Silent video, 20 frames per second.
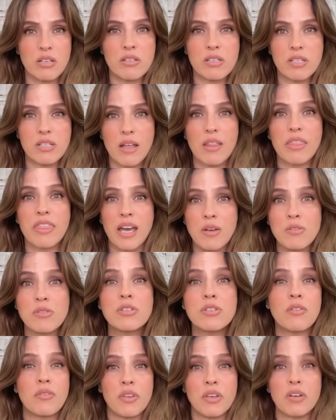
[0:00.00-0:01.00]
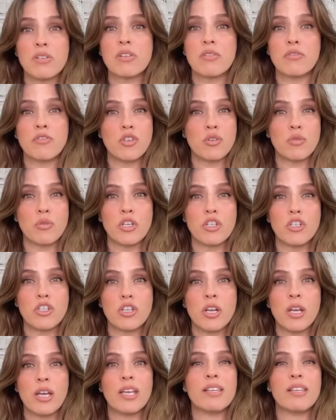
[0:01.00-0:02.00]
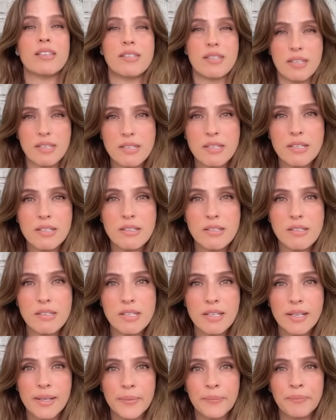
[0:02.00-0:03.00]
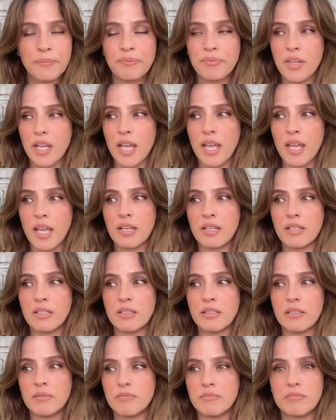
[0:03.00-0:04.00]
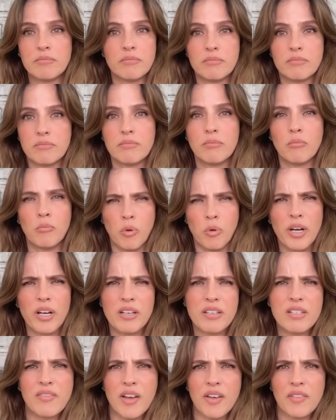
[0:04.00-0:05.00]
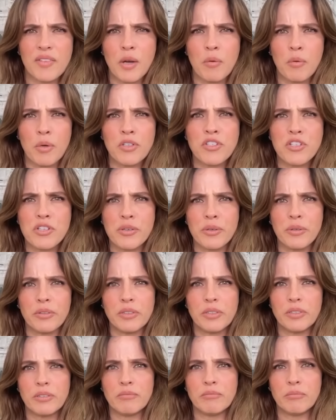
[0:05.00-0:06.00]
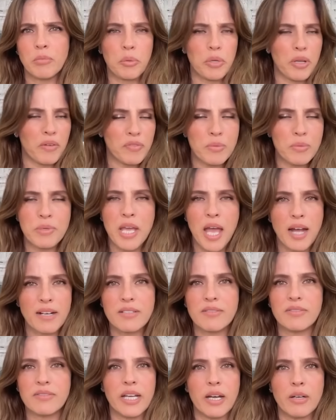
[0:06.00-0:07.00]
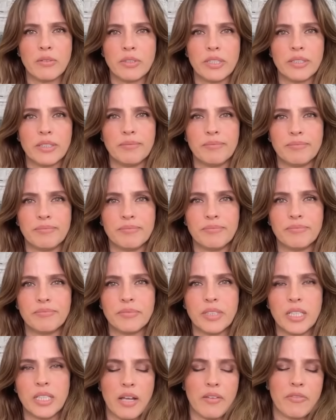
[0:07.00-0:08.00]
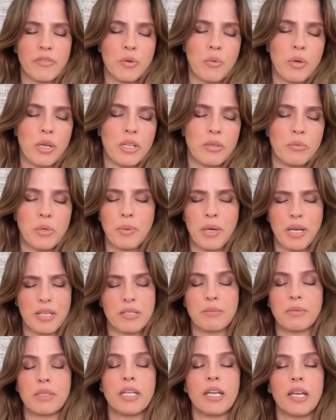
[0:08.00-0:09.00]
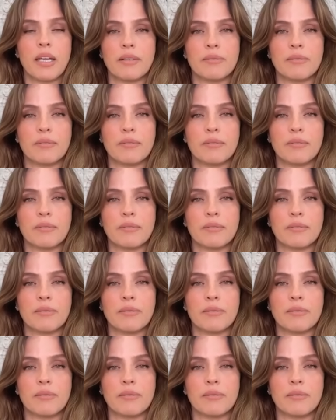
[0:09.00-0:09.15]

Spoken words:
of years of Jewish existence, and we're going to survive that one too. But we have to be actively out there in every way that we possibly can.